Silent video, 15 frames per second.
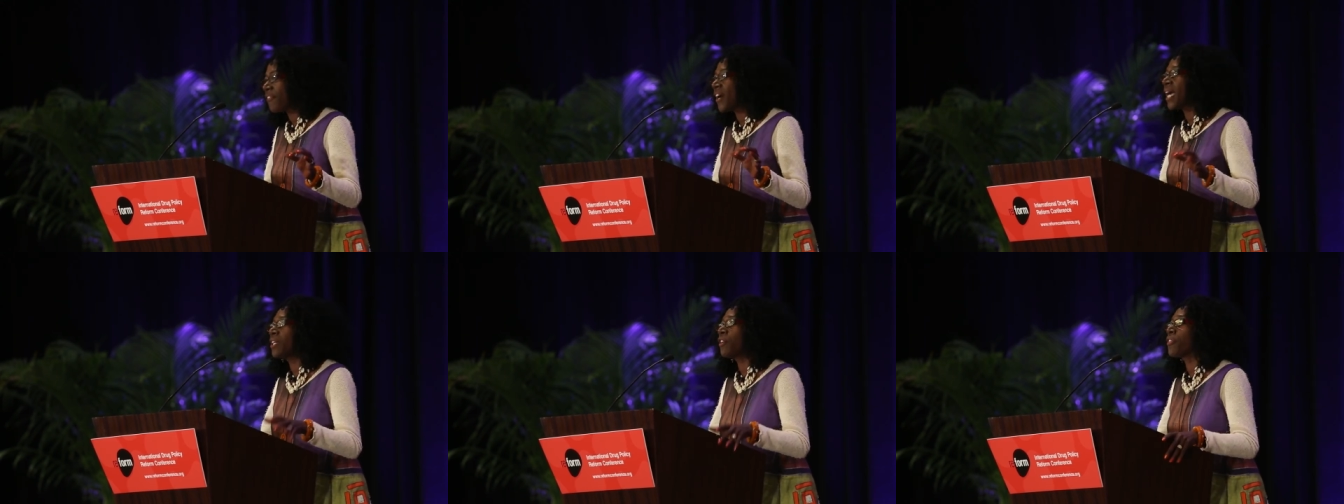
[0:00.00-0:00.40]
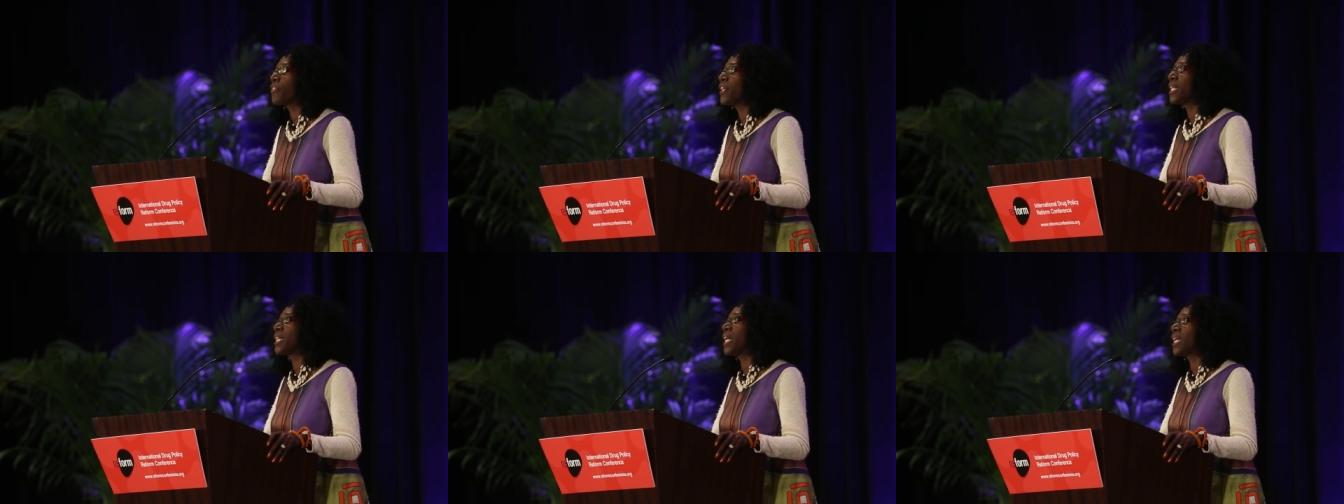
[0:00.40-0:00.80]
final
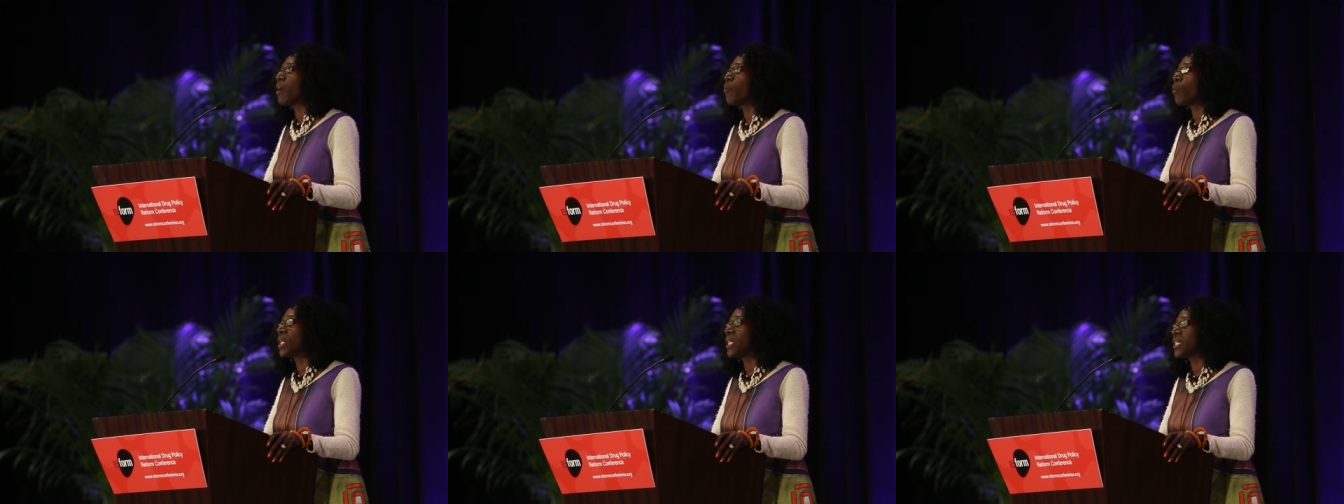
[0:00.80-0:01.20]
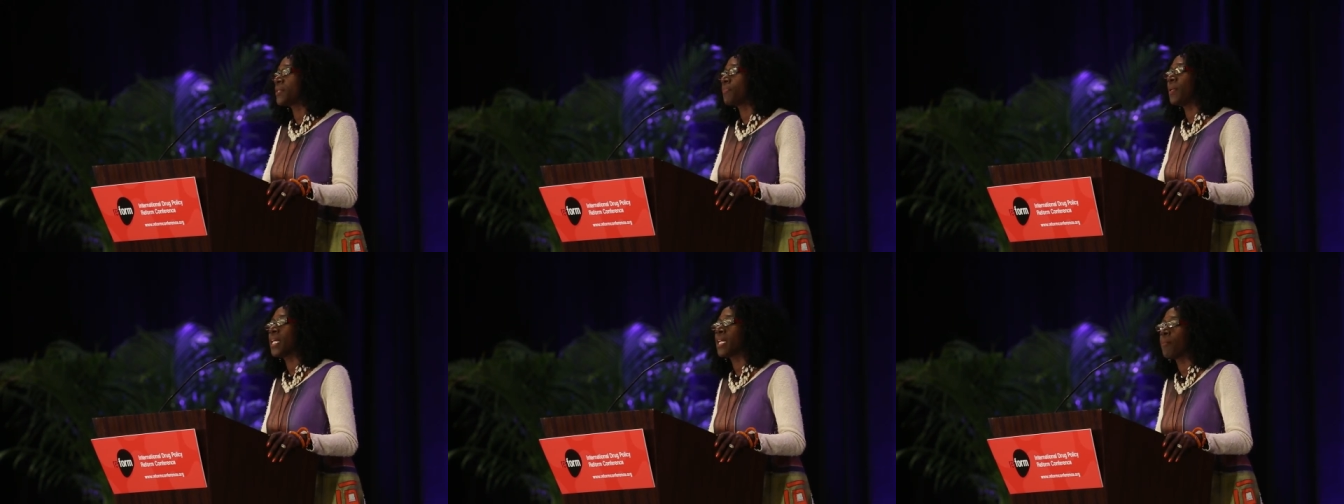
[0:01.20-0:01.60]
thing that I want to
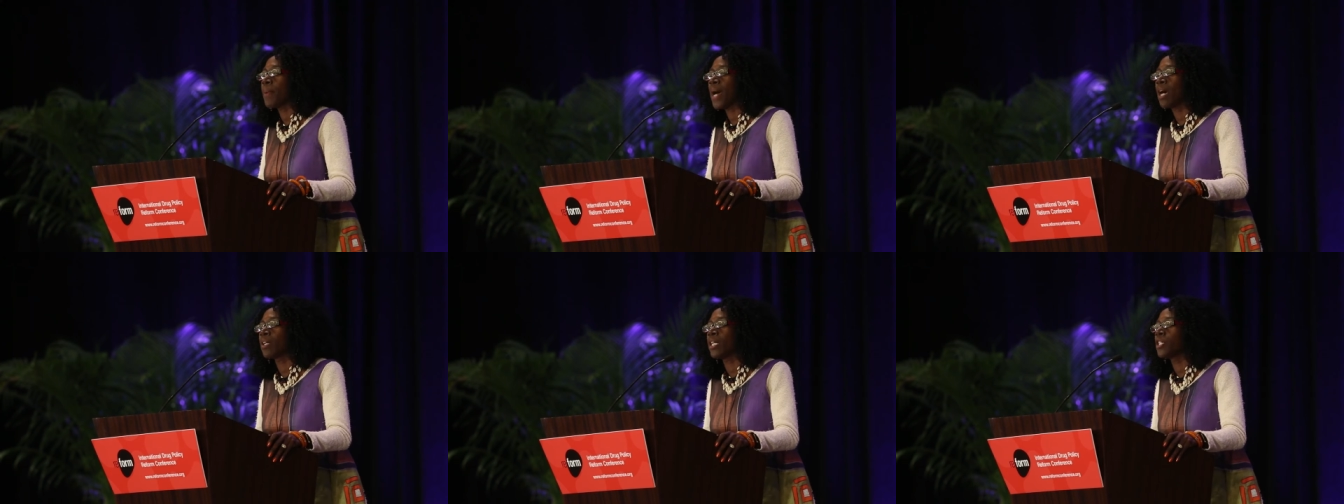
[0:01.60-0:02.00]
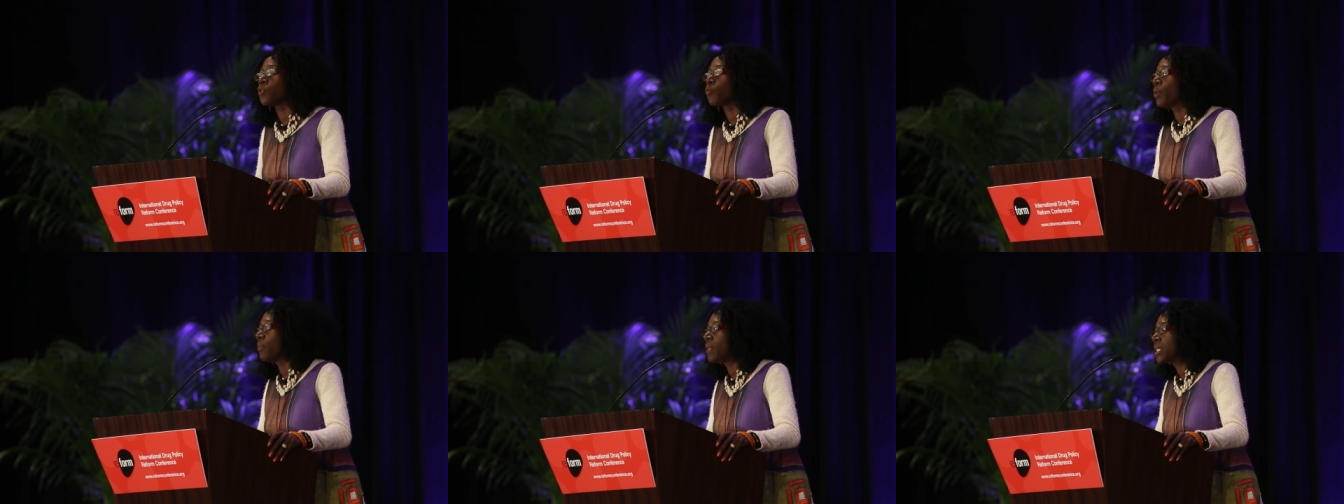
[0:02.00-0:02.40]
speak about
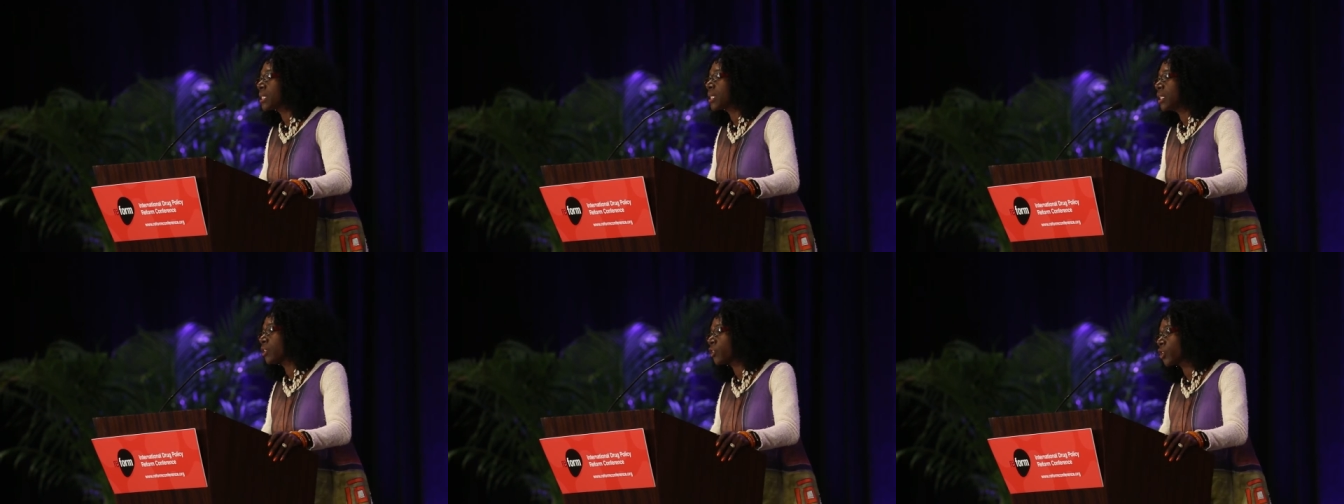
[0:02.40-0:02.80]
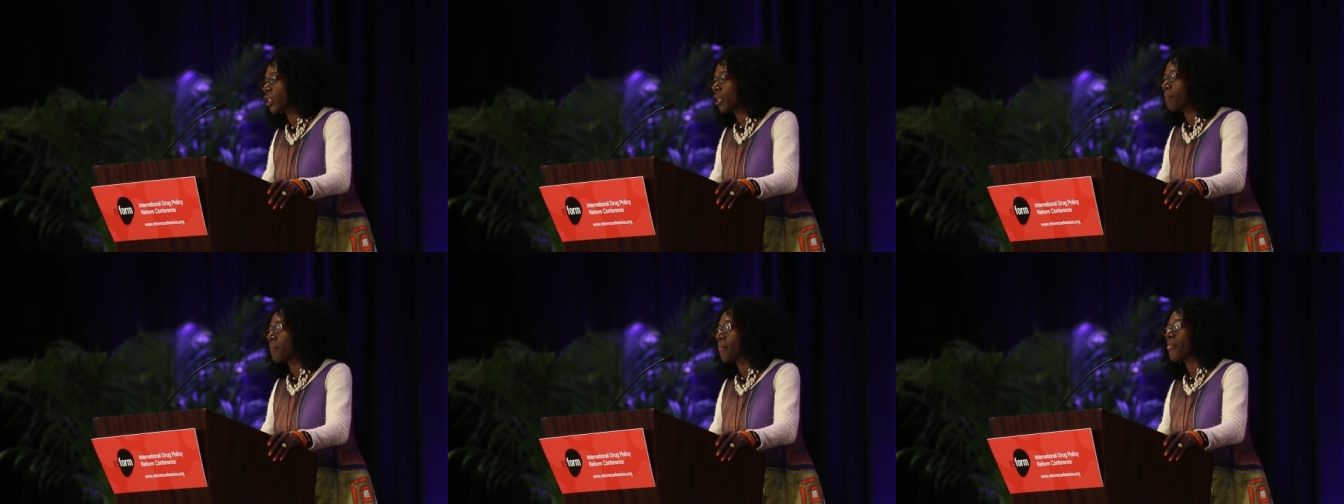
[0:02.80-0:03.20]
is women's
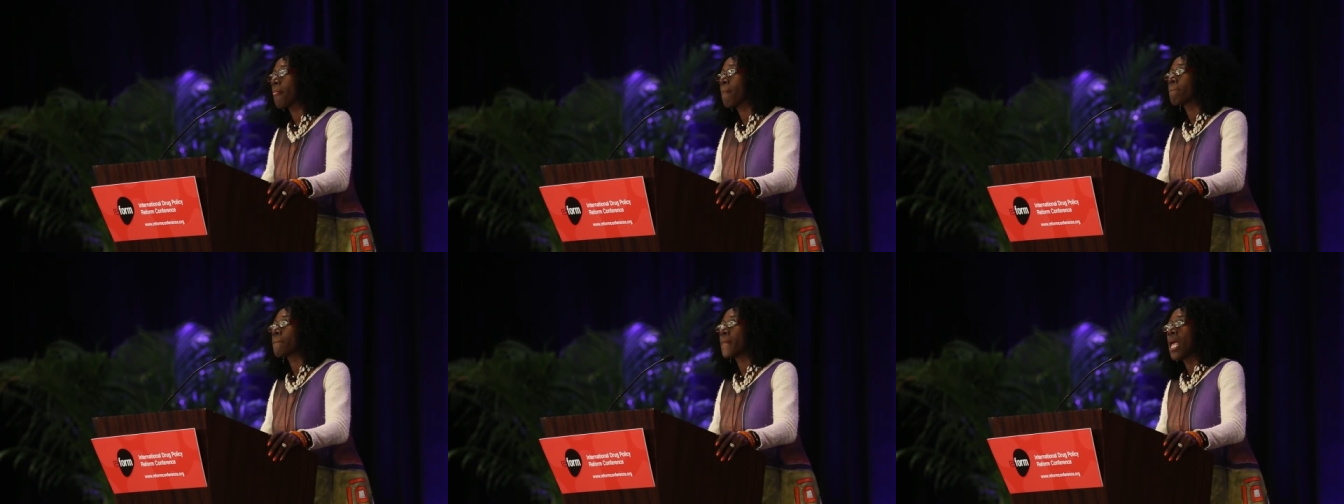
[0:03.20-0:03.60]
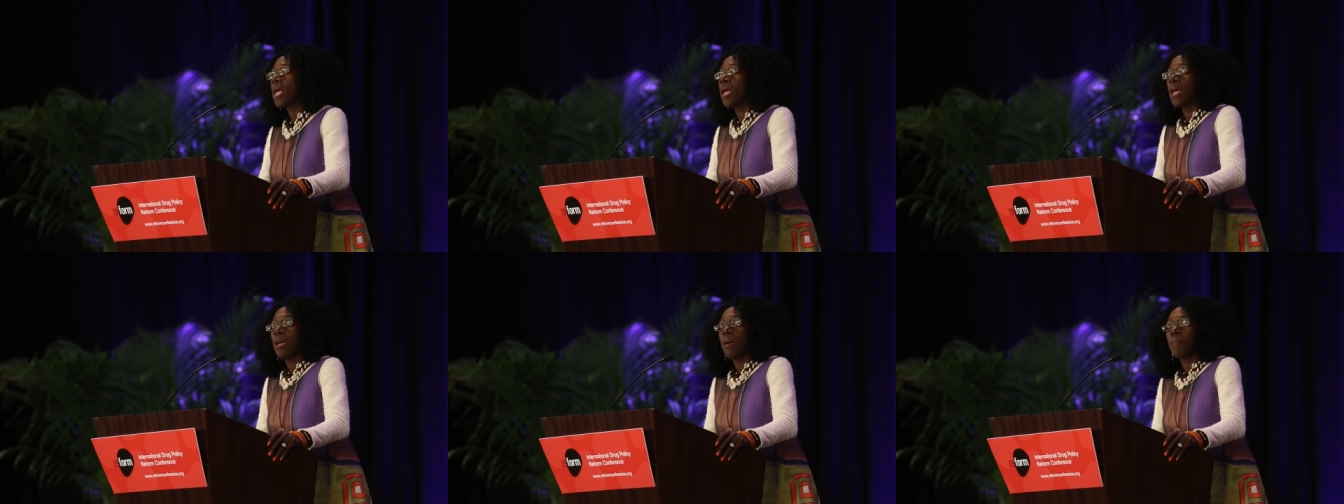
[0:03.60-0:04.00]
leadership.
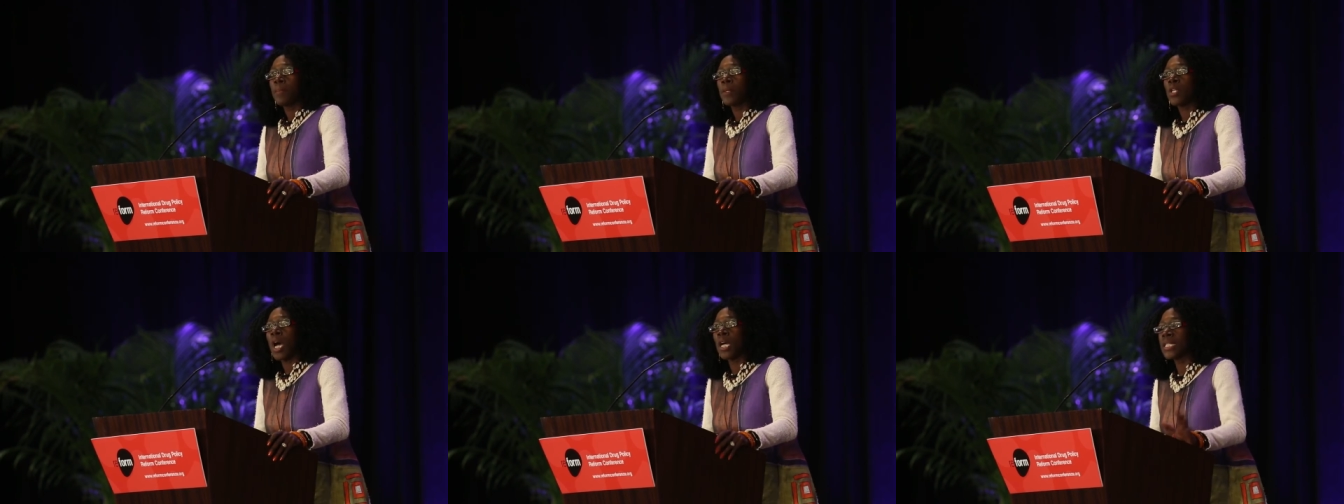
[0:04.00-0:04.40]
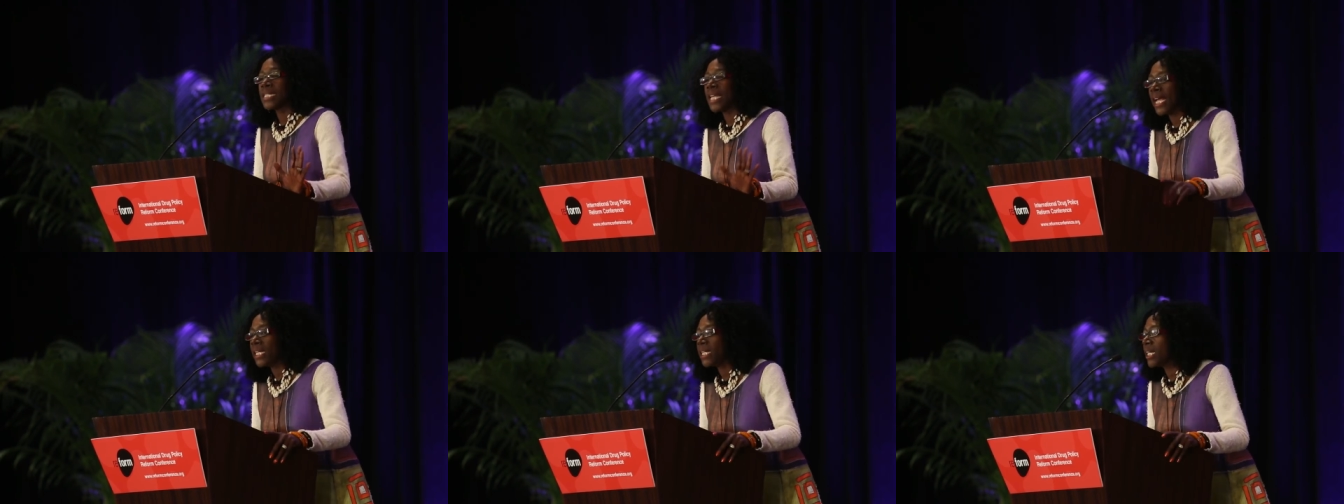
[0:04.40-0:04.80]
Uh,
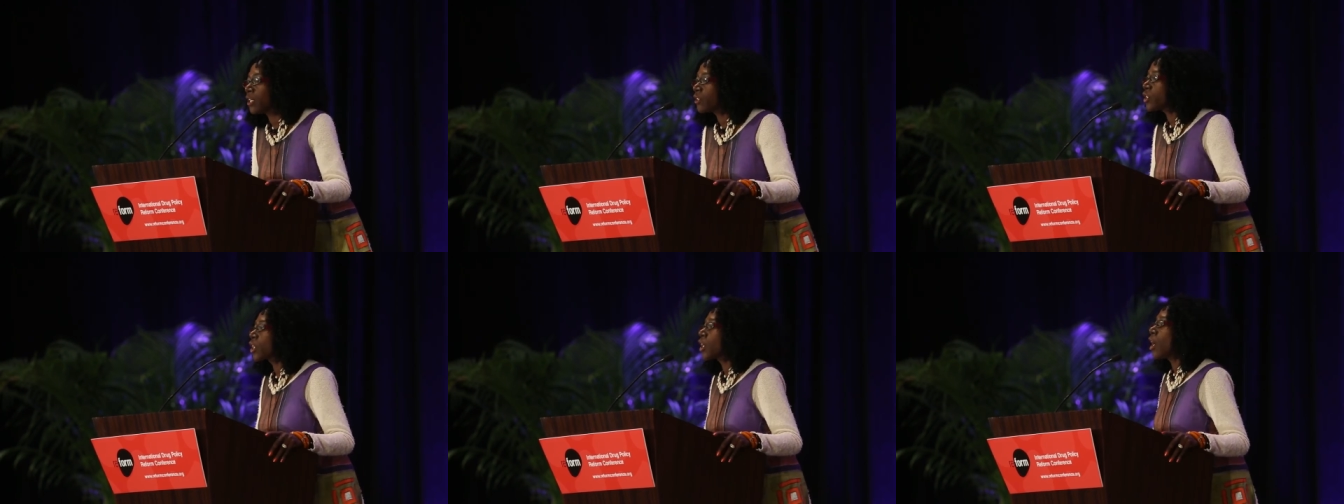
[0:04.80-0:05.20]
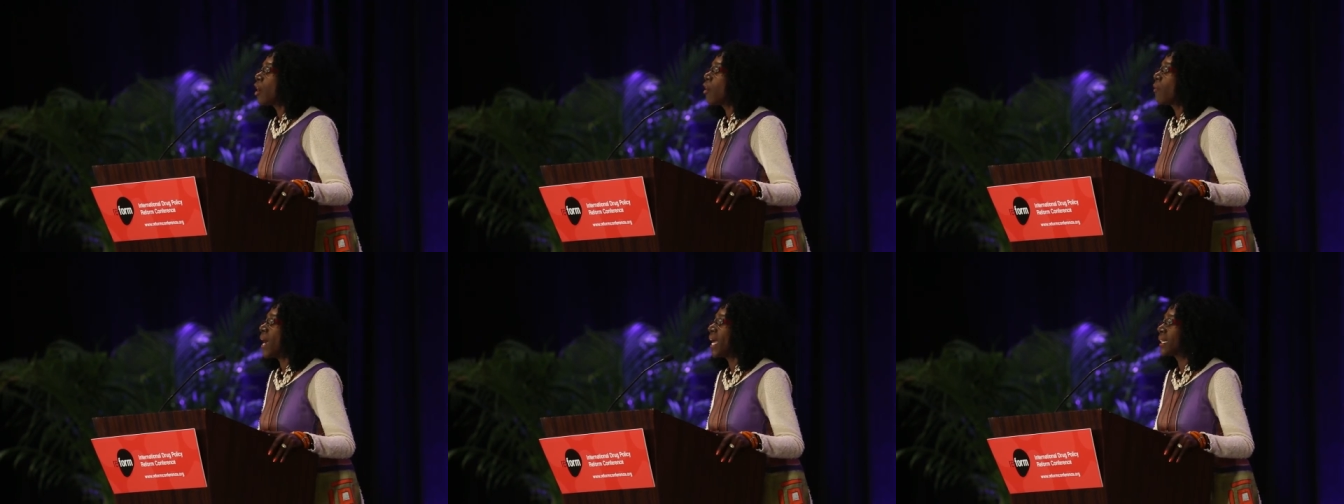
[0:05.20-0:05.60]
10 years
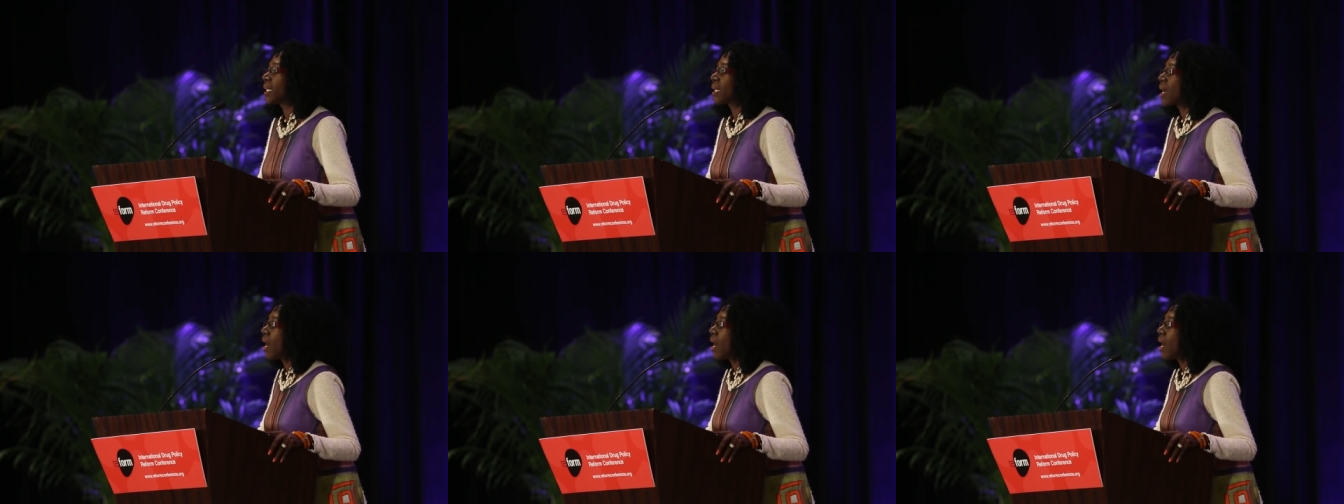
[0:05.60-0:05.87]
ago at the